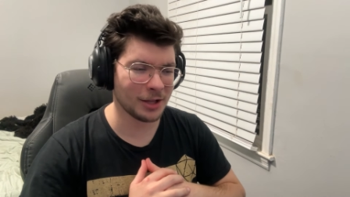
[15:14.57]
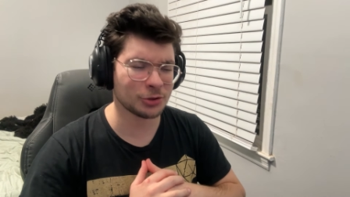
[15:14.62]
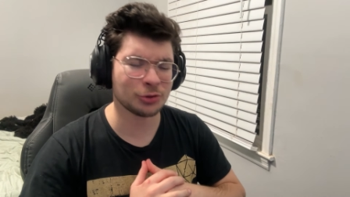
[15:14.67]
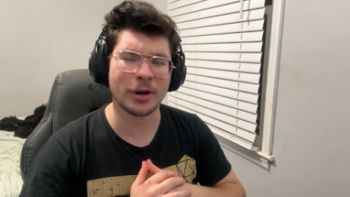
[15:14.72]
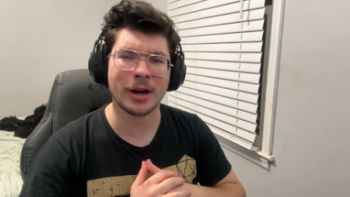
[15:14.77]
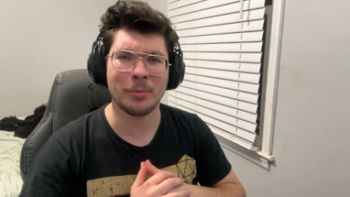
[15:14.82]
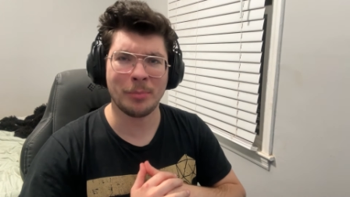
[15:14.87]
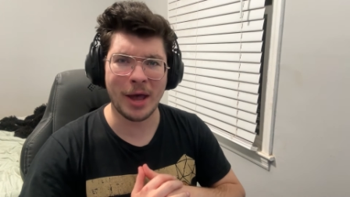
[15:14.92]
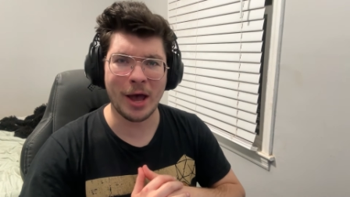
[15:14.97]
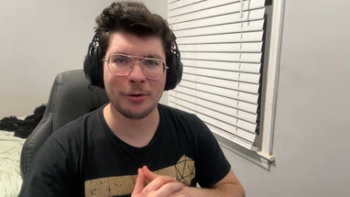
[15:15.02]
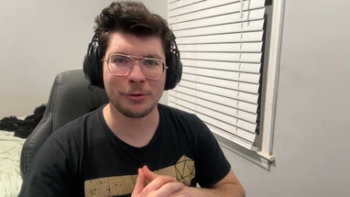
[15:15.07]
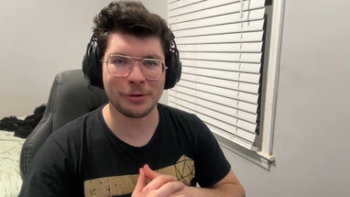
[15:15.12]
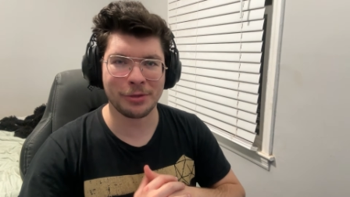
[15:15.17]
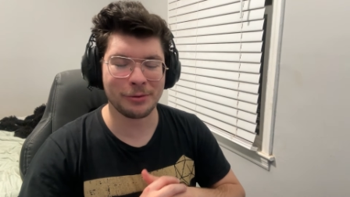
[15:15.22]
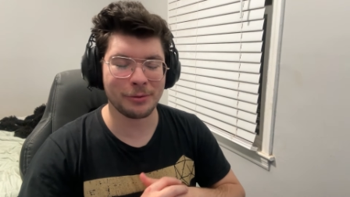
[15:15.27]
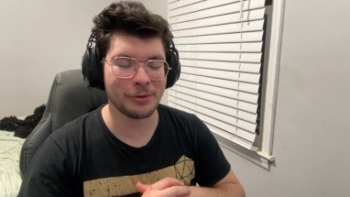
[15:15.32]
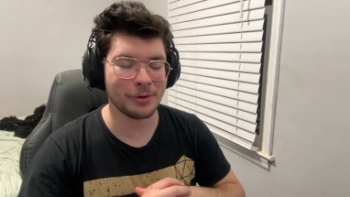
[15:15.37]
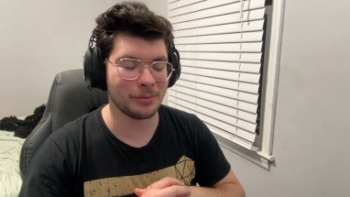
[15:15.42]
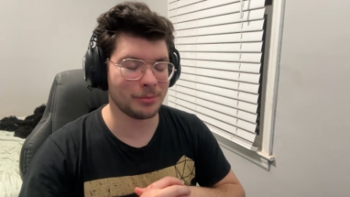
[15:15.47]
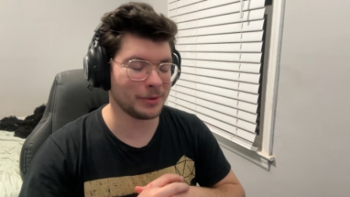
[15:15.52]
I'll try to power
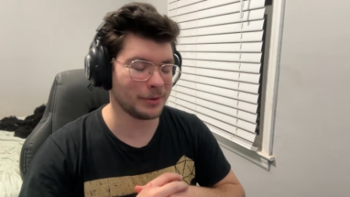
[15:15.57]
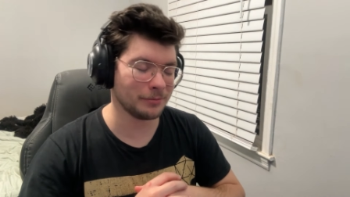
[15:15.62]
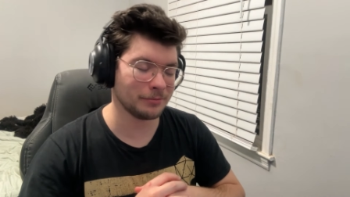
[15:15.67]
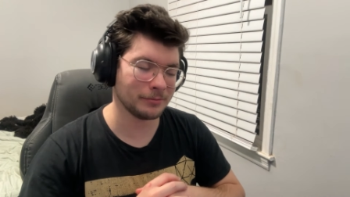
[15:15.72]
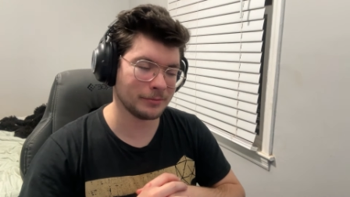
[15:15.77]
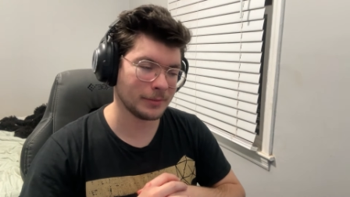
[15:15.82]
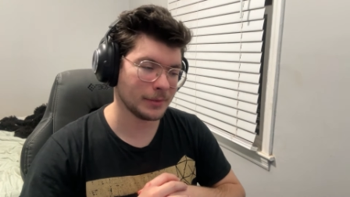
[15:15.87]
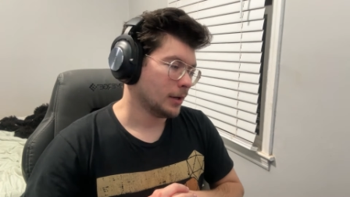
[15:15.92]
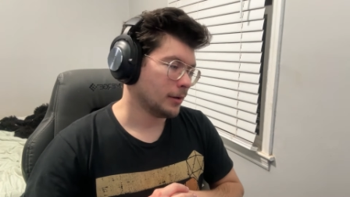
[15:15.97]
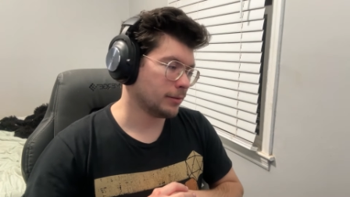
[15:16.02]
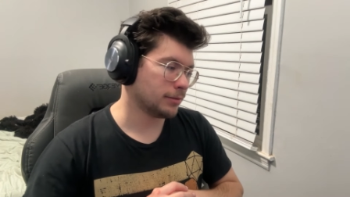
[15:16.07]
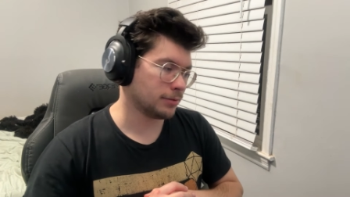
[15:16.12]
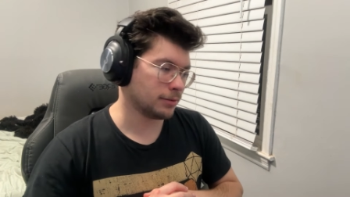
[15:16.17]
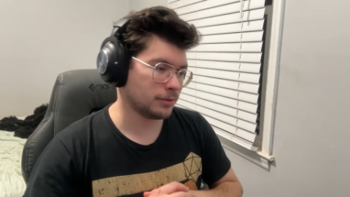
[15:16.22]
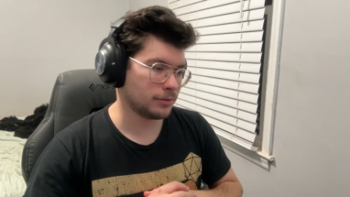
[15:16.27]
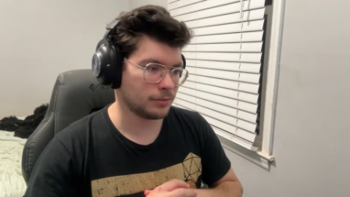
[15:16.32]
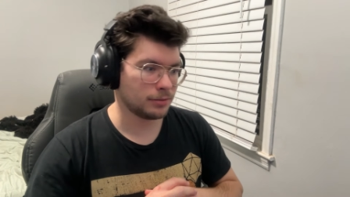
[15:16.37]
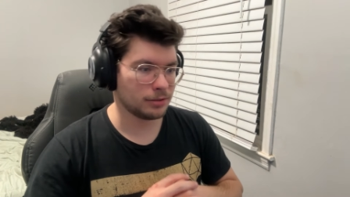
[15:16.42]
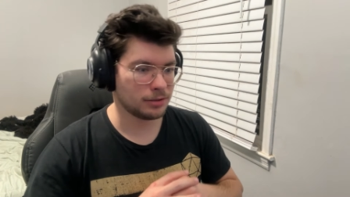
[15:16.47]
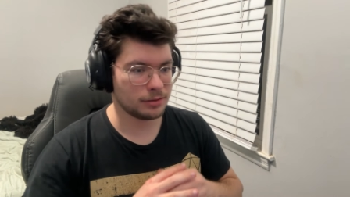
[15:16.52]
through it, but
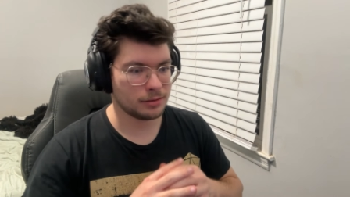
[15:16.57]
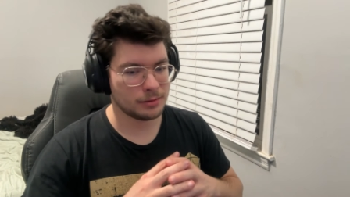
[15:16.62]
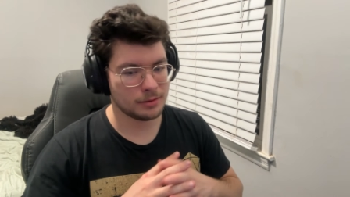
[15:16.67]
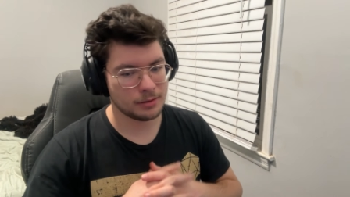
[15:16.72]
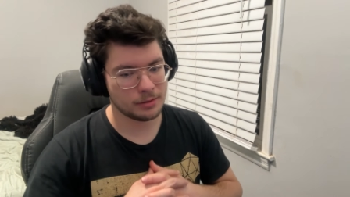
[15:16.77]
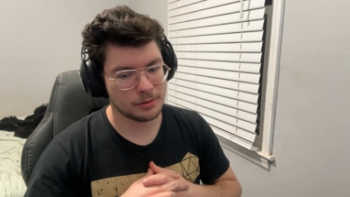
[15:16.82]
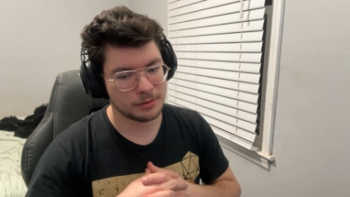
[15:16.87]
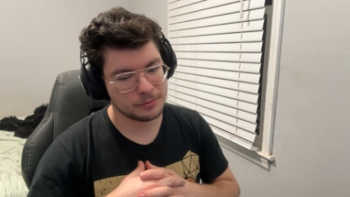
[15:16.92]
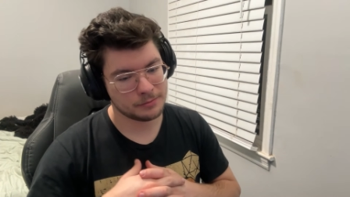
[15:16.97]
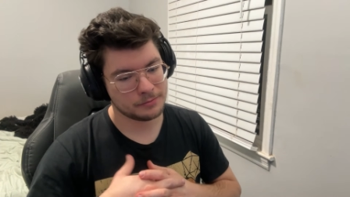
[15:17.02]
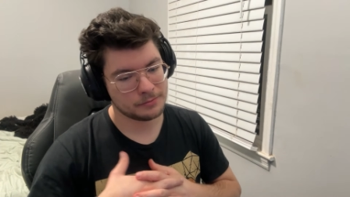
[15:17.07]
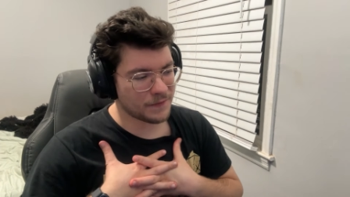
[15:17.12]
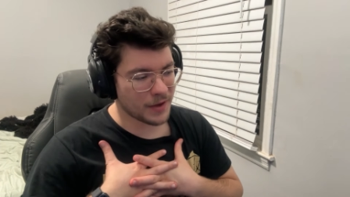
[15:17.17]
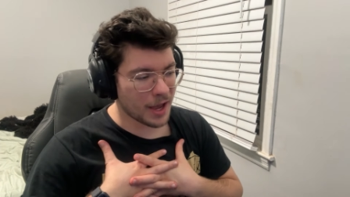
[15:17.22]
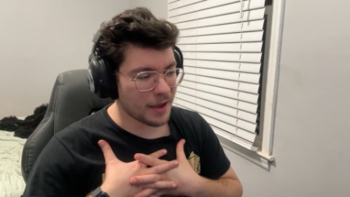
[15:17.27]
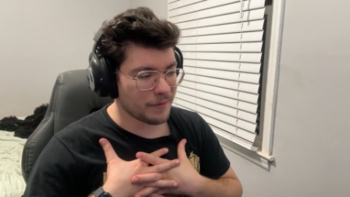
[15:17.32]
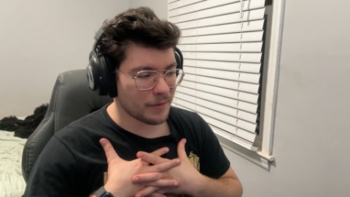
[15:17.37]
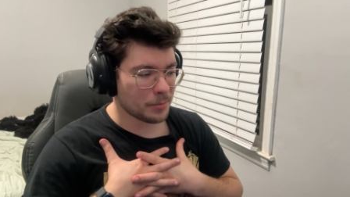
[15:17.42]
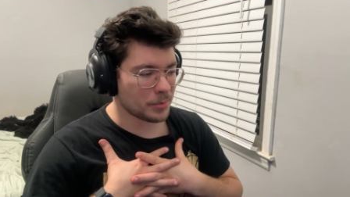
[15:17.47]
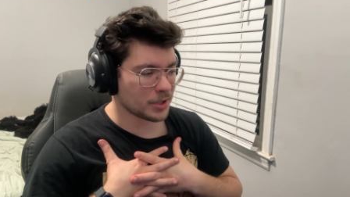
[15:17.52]

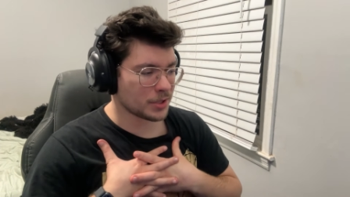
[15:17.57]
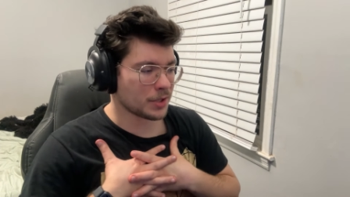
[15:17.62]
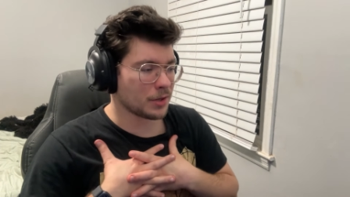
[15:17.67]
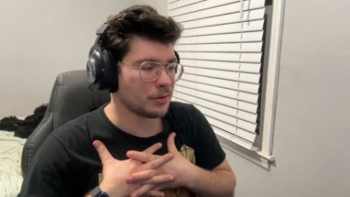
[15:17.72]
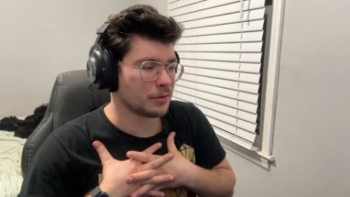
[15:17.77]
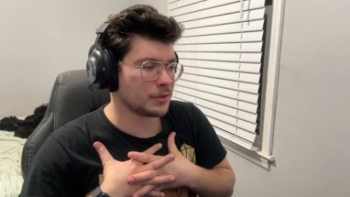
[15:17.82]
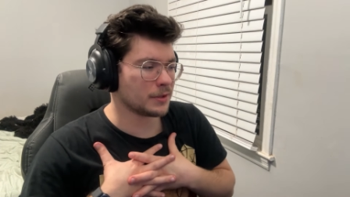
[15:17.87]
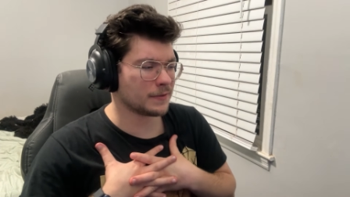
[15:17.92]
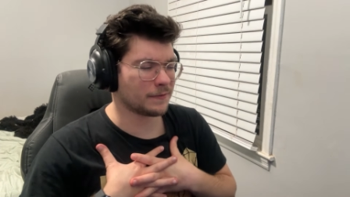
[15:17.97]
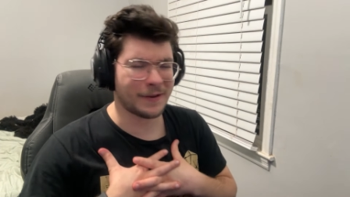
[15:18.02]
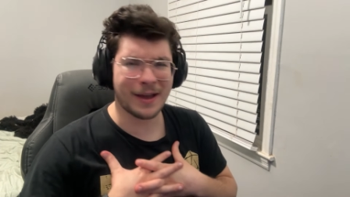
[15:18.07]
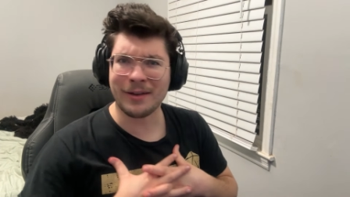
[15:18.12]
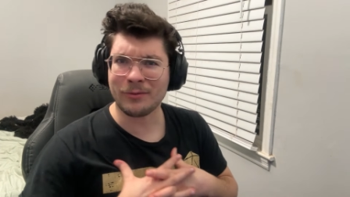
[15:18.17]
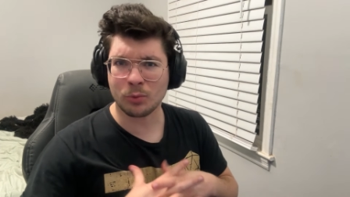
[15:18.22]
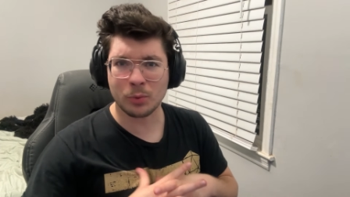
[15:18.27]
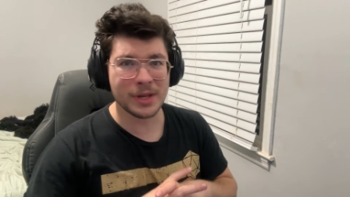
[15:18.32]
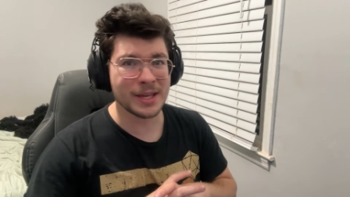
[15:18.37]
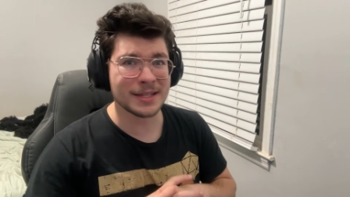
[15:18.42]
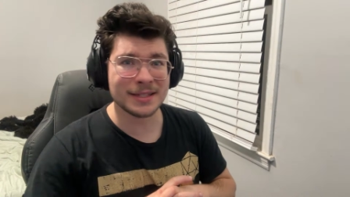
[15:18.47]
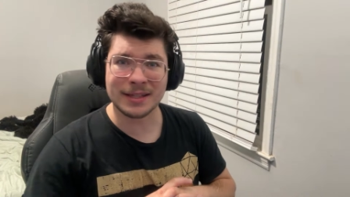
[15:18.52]
five episodes, five
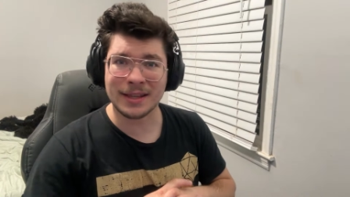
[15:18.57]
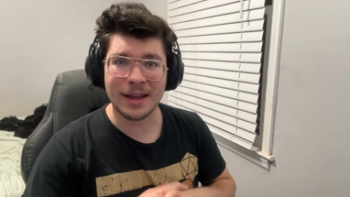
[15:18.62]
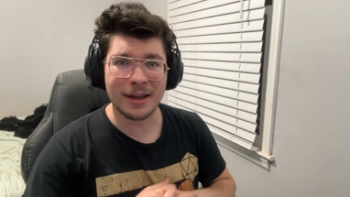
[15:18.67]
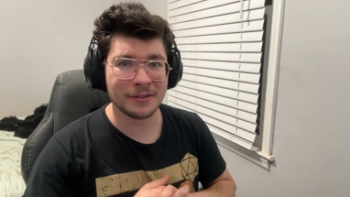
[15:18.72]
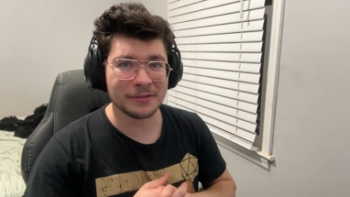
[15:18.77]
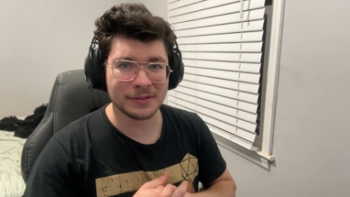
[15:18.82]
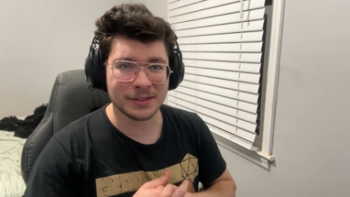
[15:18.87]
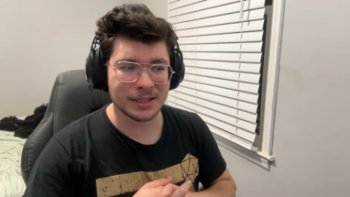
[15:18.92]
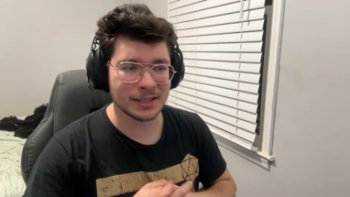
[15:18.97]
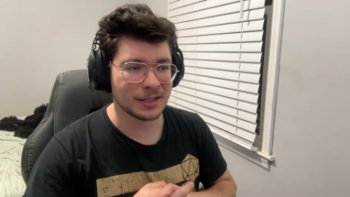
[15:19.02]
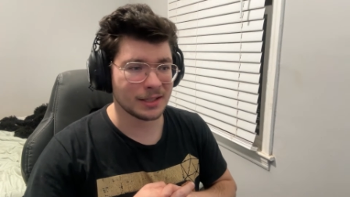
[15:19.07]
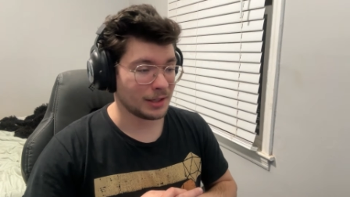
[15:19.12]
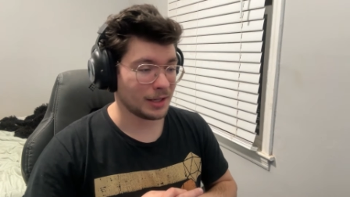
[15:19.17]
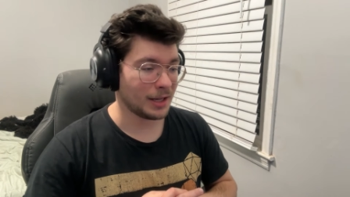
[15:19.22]
weeks left.